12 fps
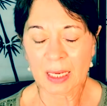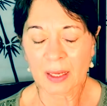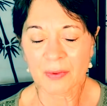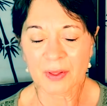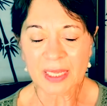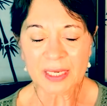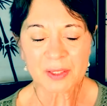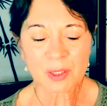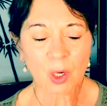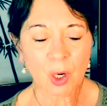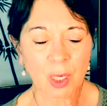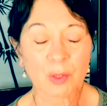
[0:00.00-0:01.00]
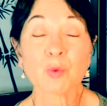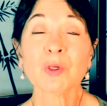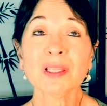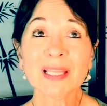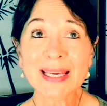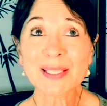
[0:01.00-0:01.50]
The next card
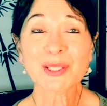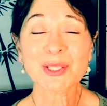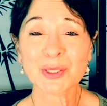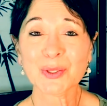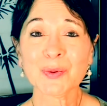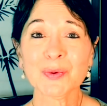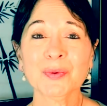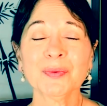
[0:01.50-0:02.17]
relates to